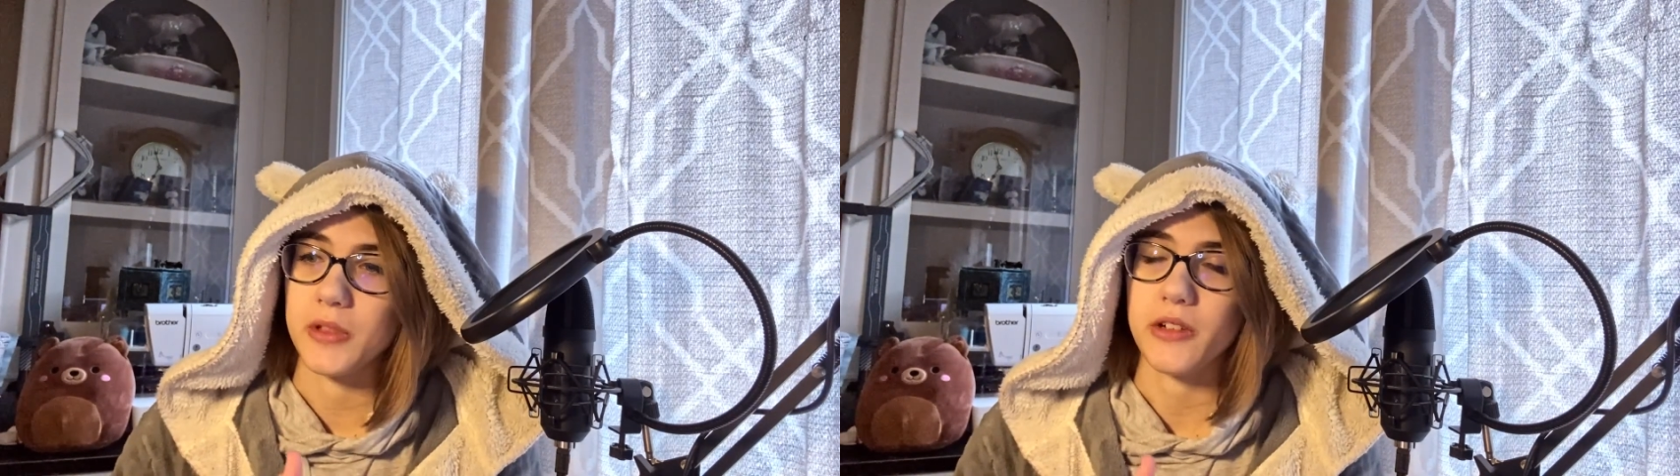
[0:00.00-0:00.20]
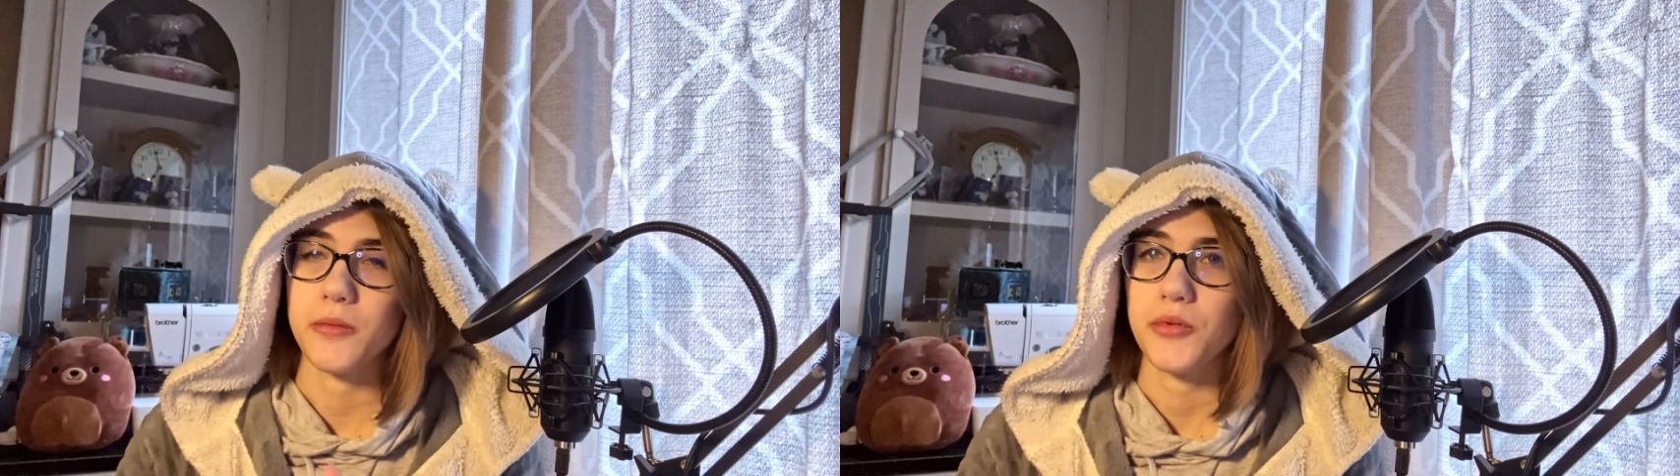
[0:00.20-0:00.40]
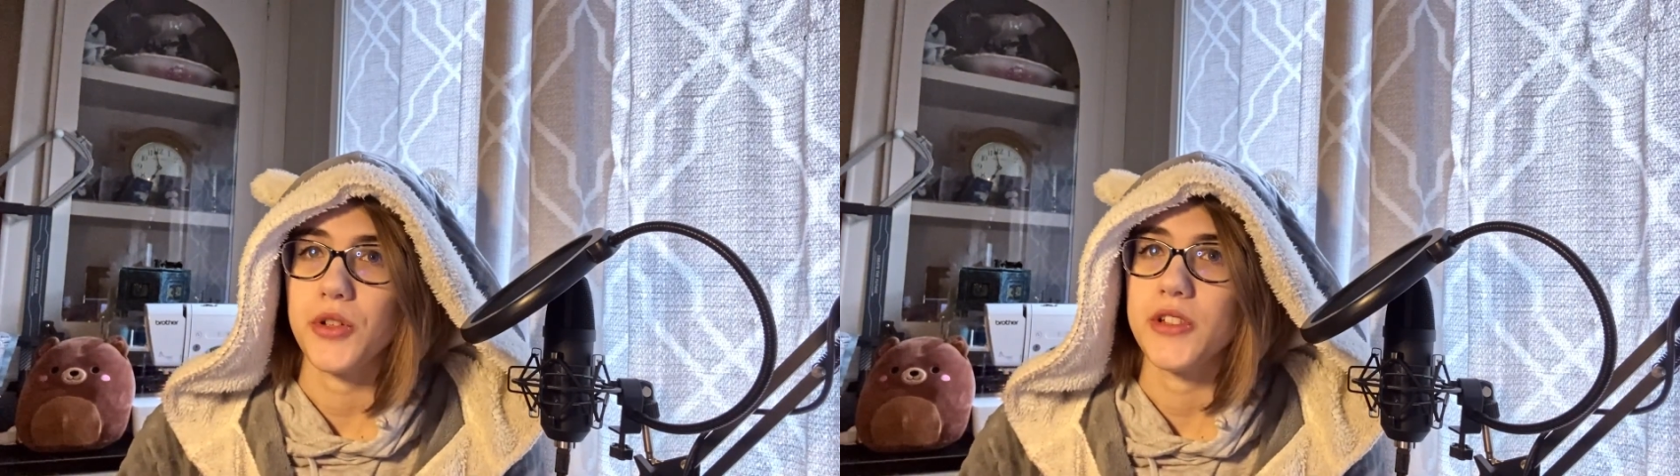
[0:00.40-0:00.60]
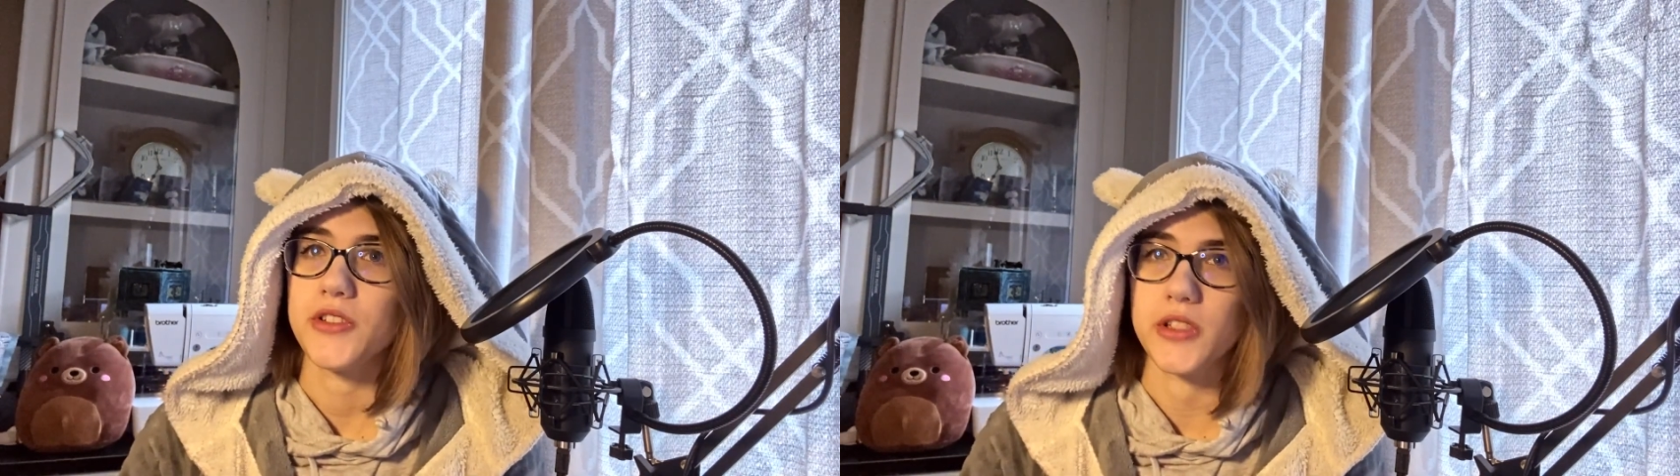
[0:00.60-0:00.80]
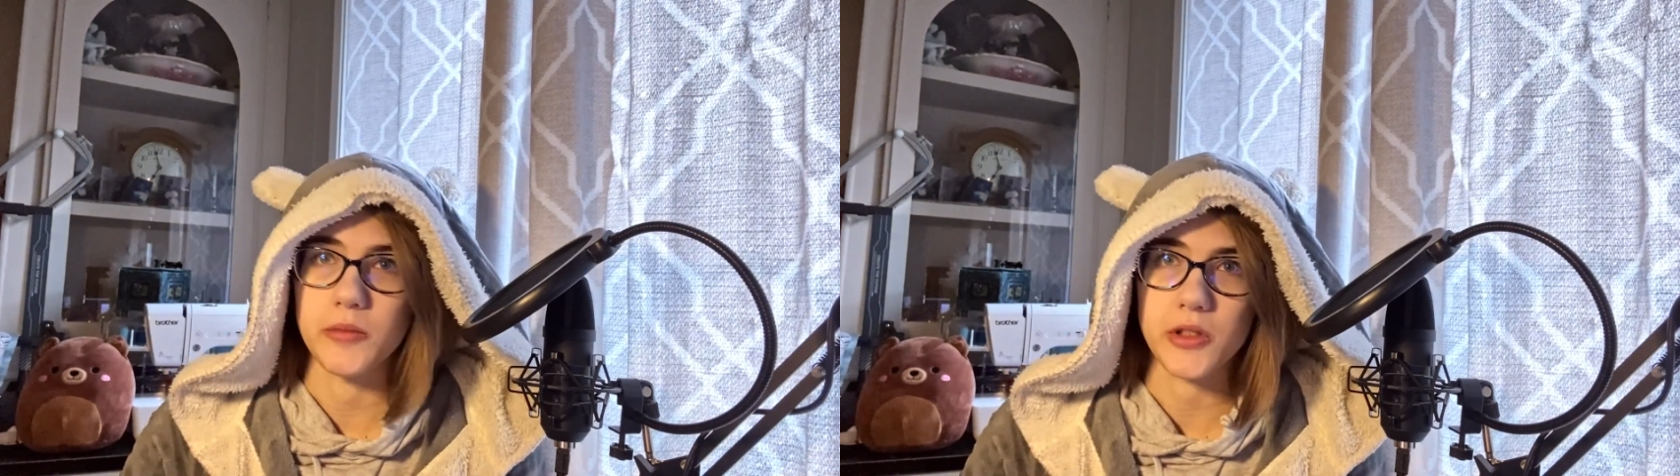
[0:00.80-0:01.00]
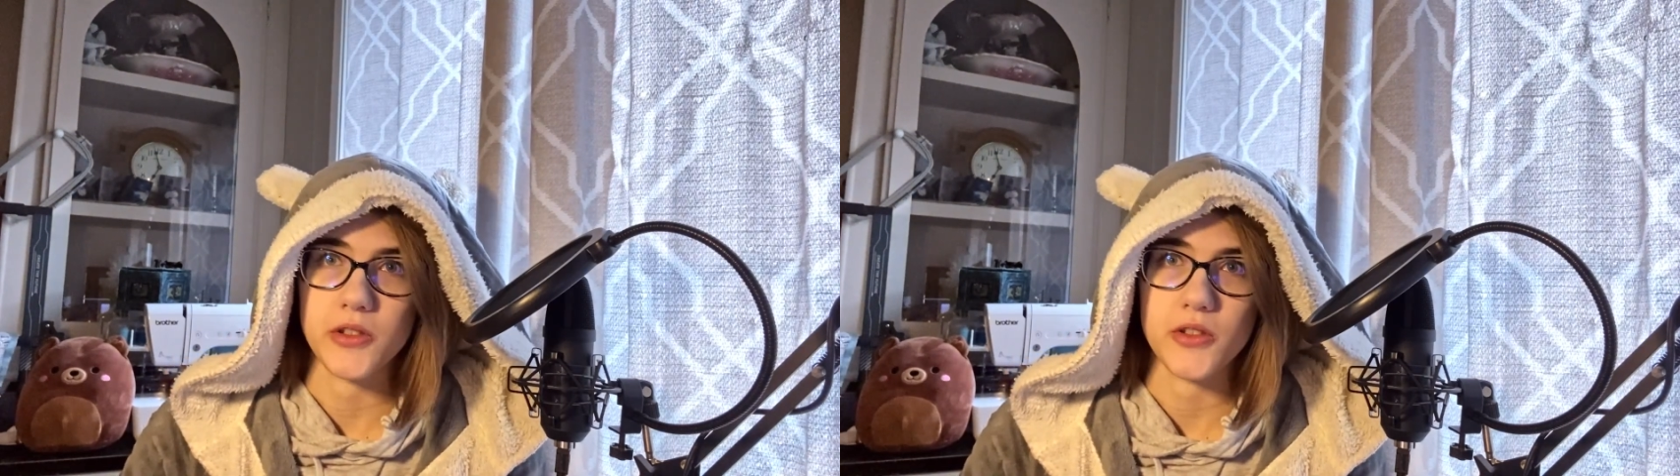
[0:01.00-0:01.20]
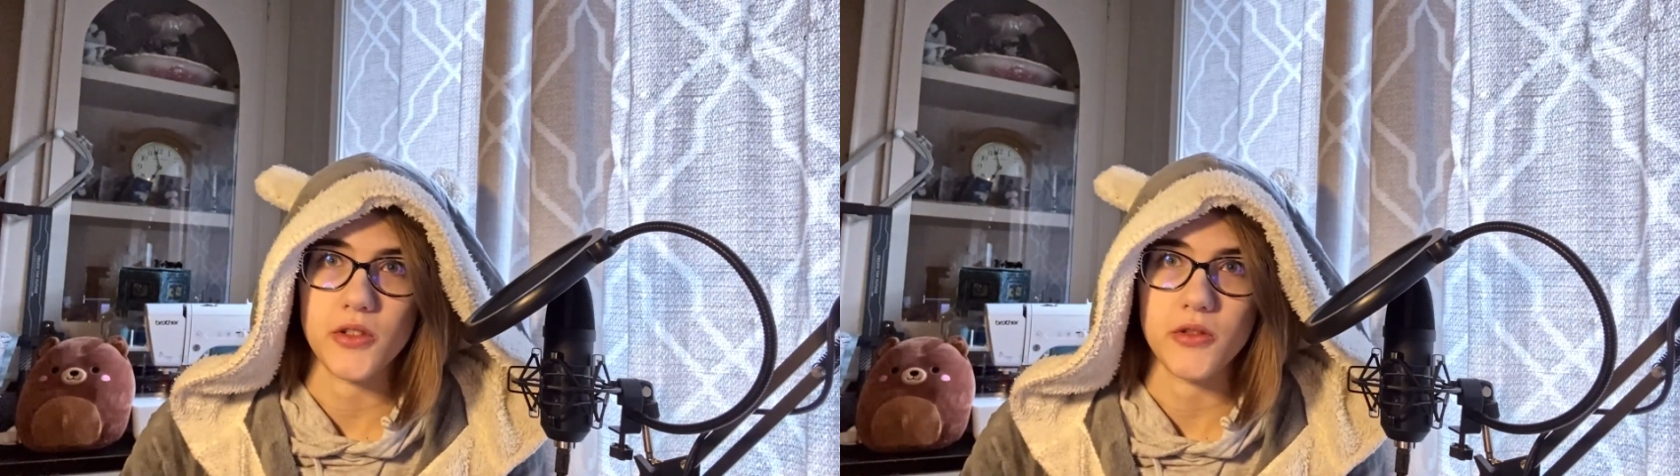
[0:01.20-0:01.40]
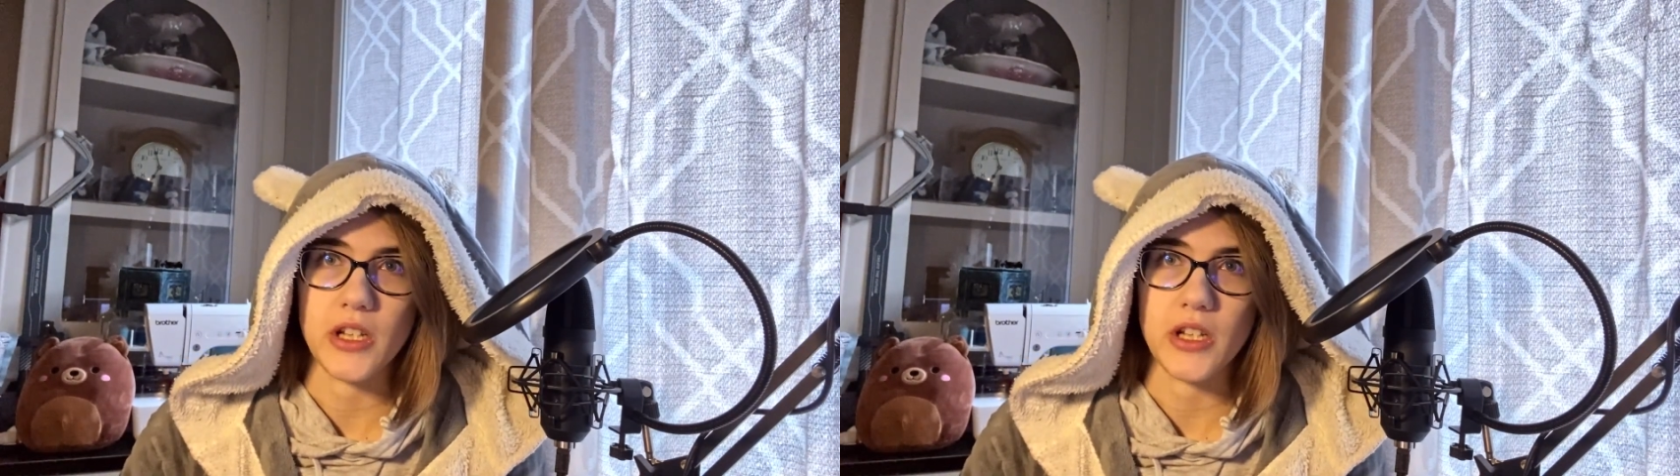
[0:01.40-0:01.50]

They're pretty similar to